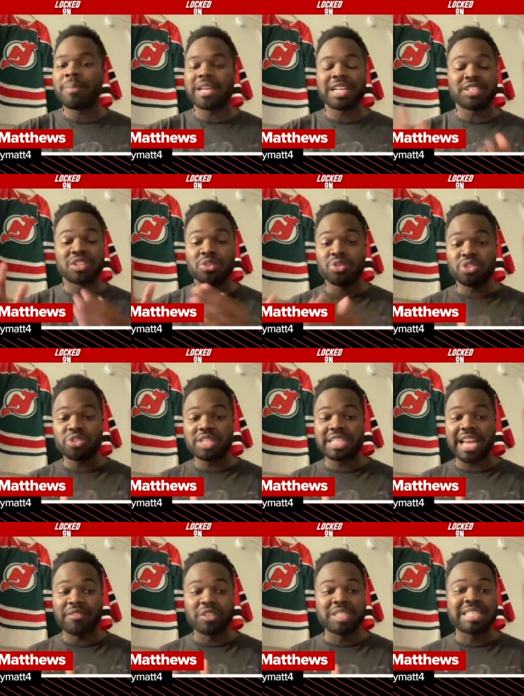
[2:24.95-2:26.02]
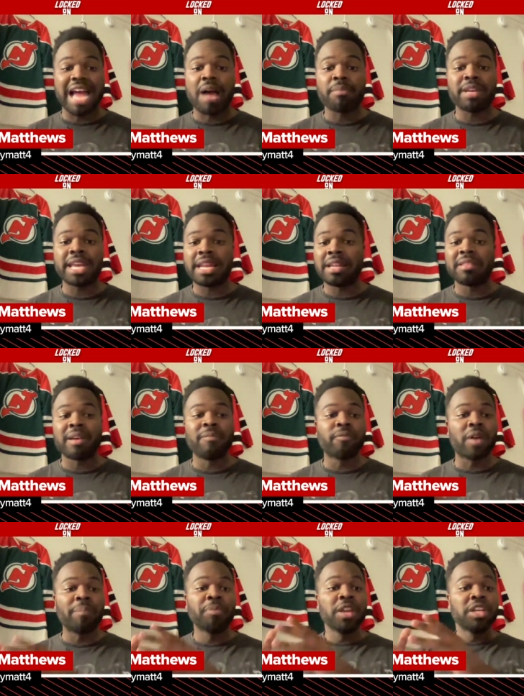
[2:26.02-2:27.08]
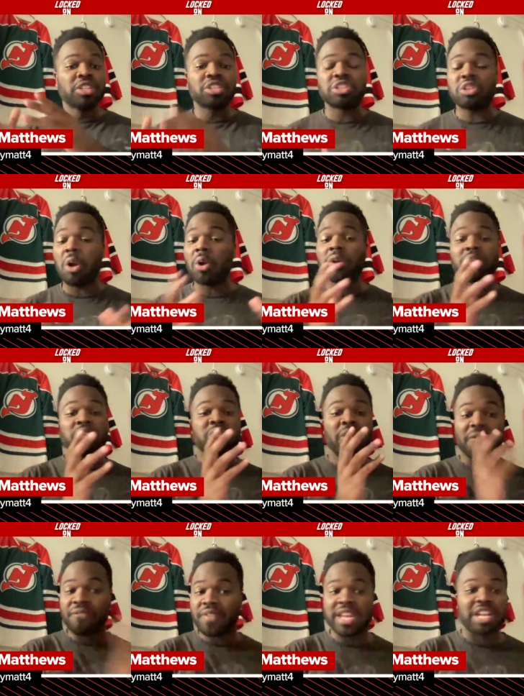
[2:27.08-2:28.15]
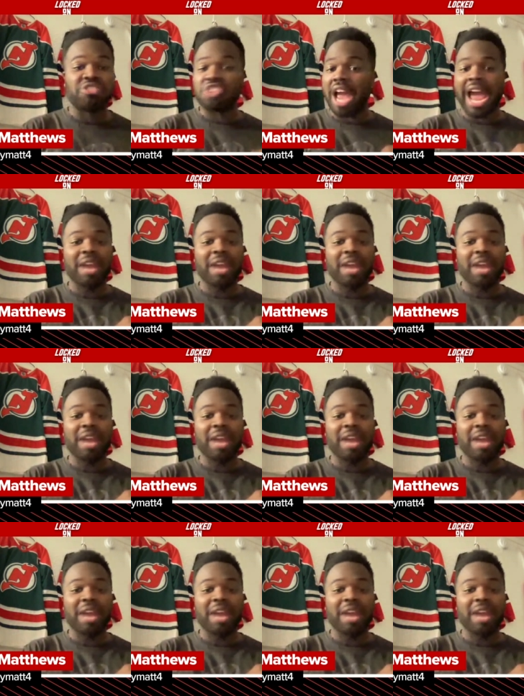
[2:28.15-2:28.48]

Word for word: Because the New Jersey Devils dominated them from start to finish.